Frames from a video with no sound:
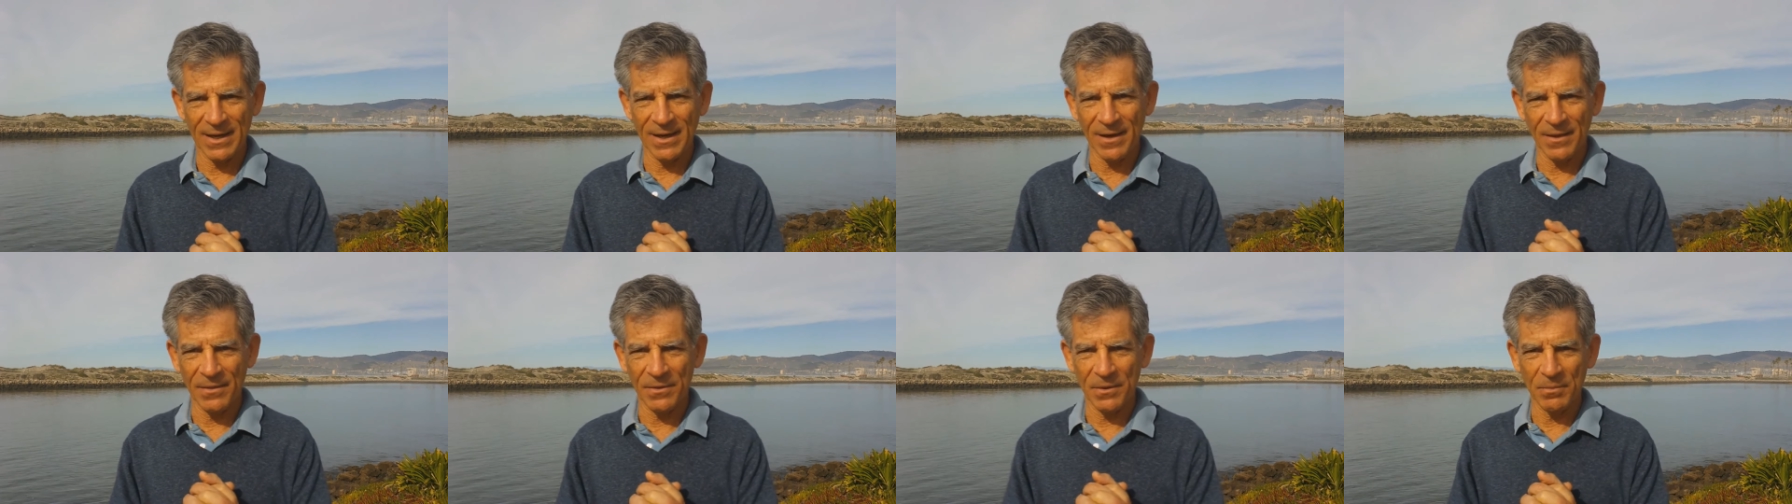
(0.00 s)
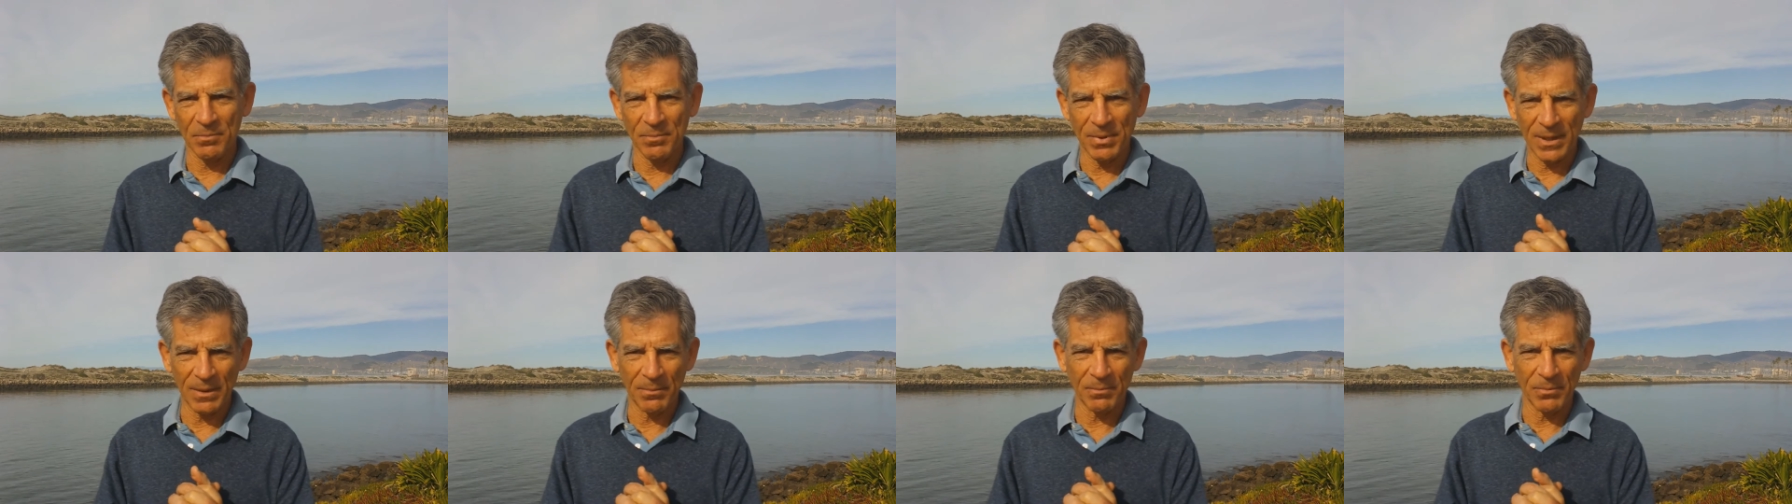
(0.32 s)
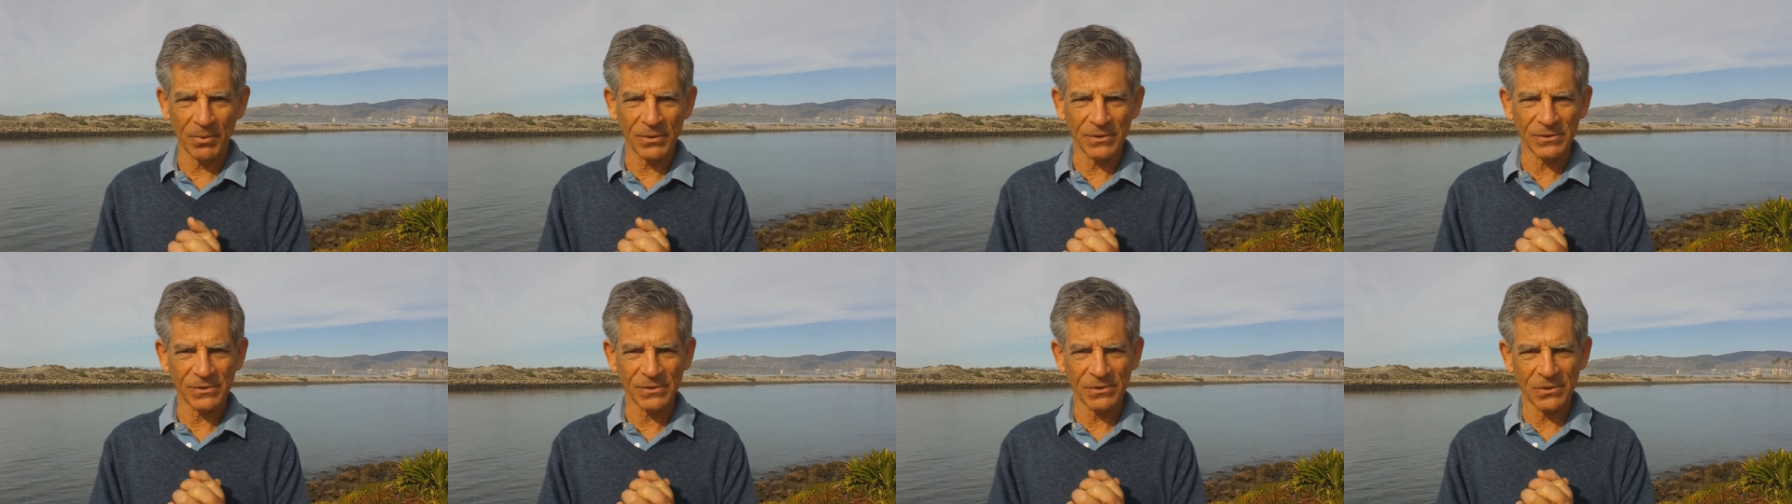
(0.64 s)
other
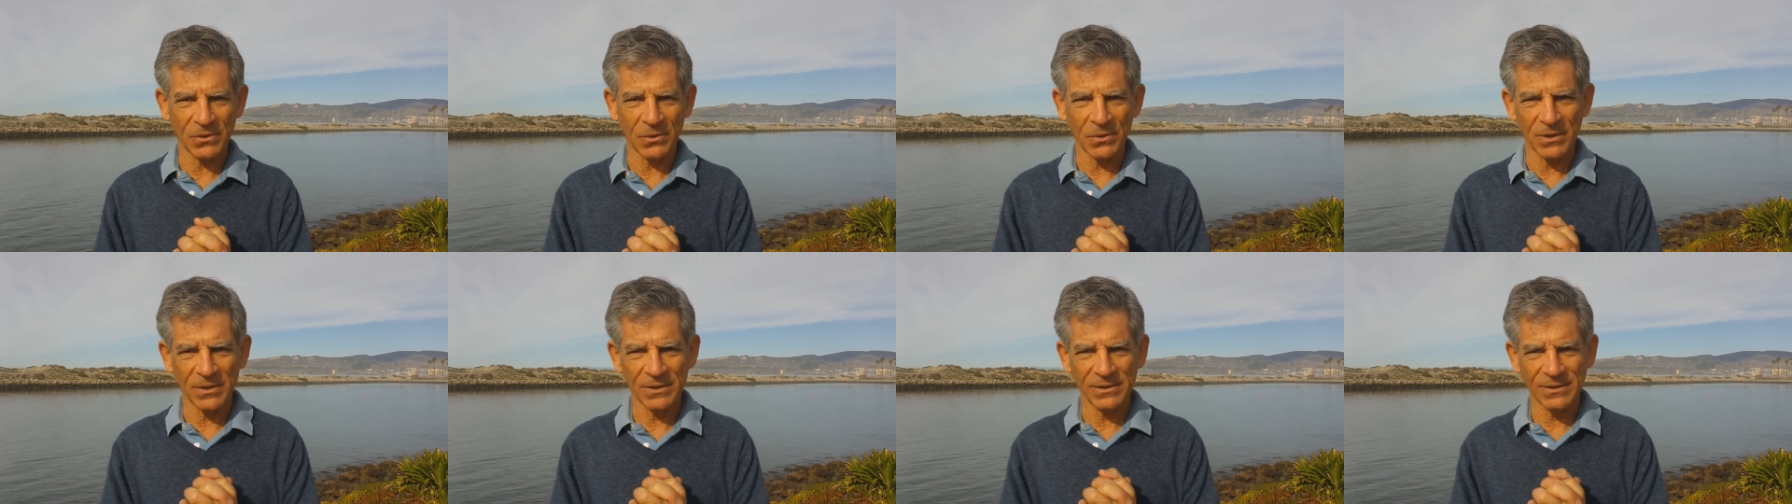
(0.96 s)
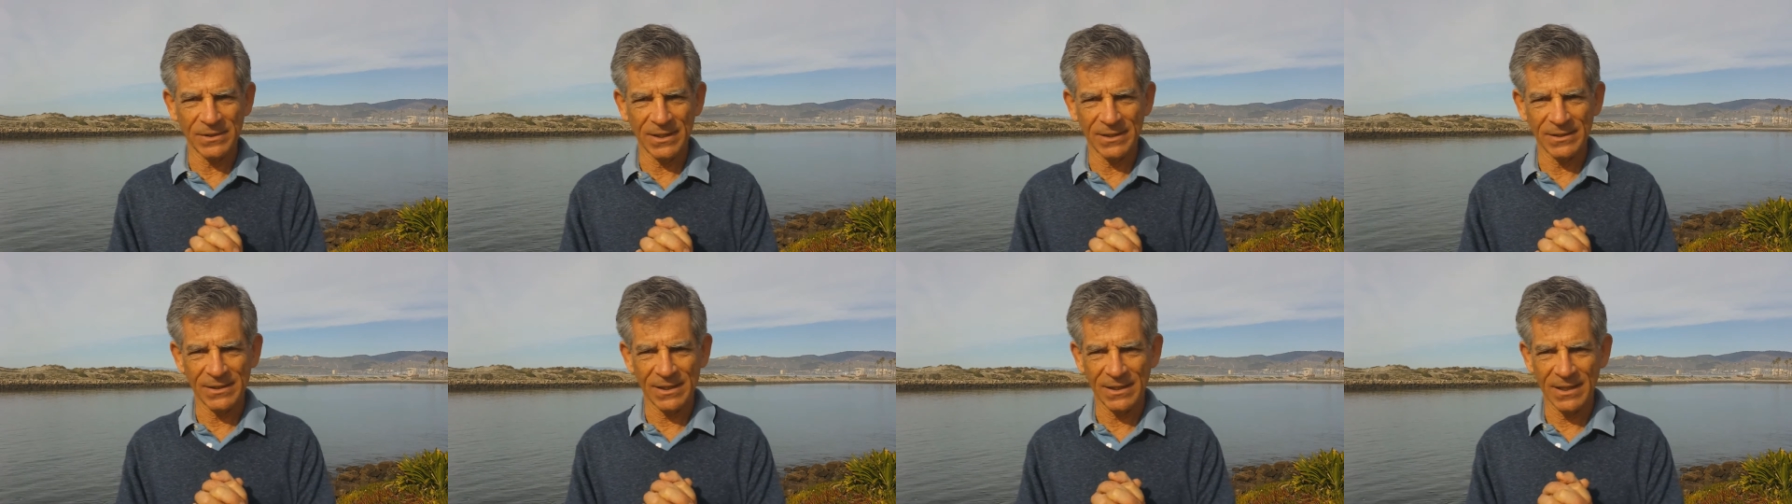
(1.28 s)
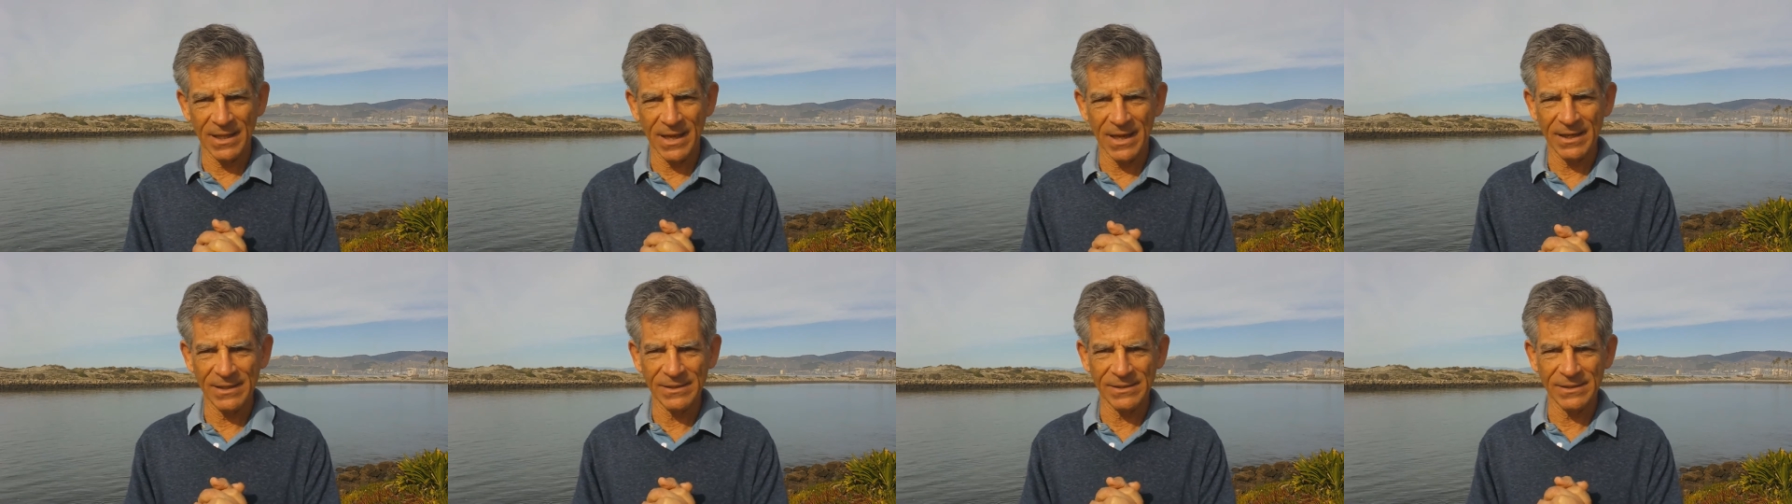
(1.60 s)
people and students and
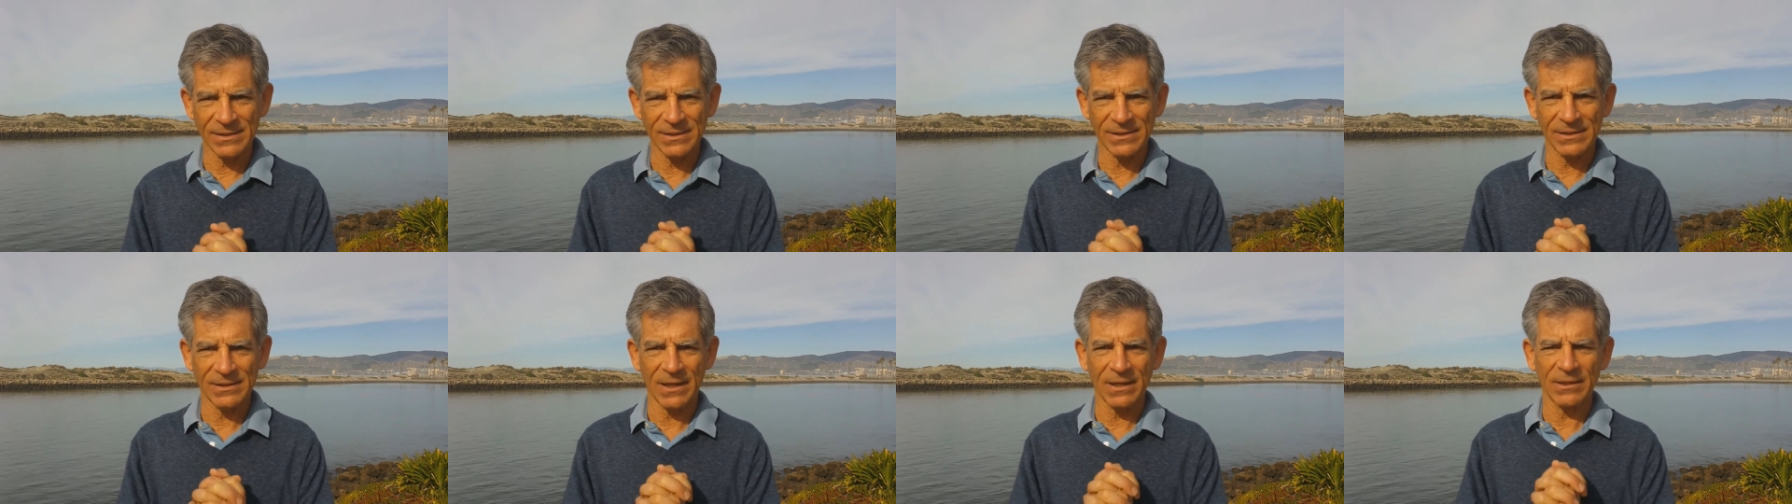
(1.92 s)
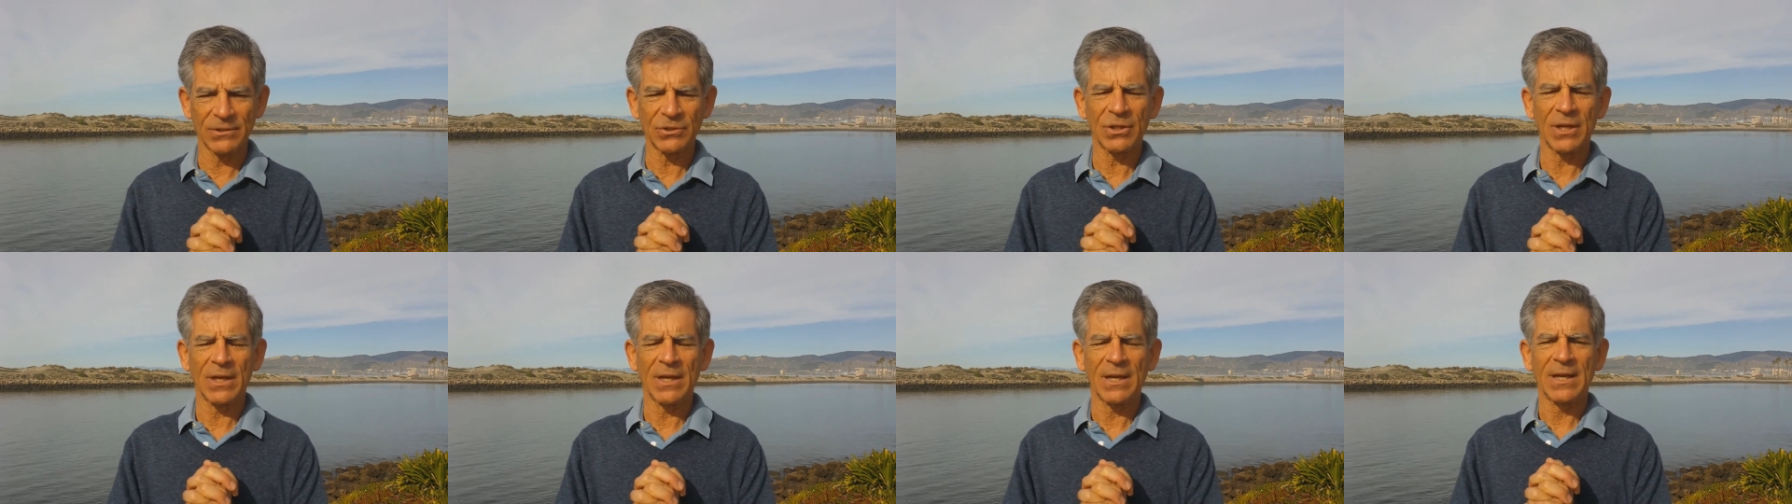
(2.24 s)
clients and such.